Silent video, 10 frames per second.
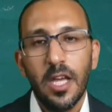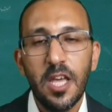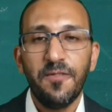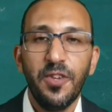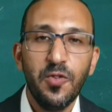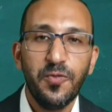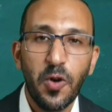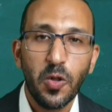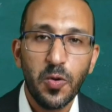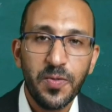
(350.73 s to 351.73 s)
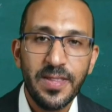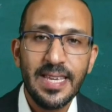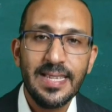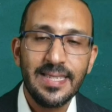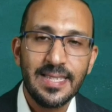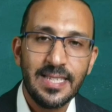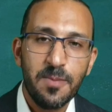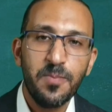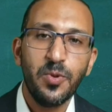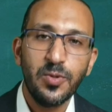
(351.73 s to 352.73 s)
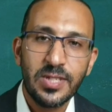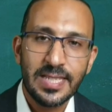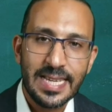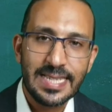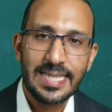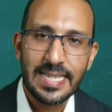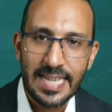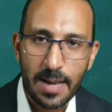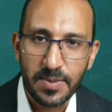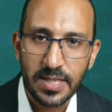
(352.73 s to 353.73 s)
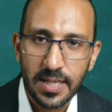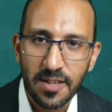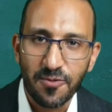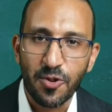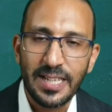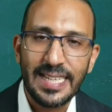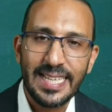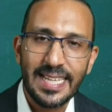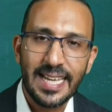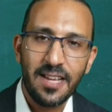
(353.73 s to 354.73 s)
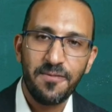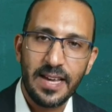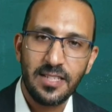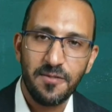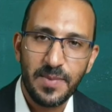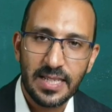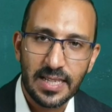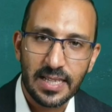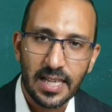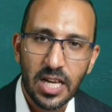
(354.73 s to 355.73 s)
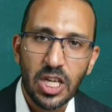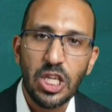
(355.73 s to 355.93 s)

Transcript: If you follow these simple 6 steps for leading an effective meeting,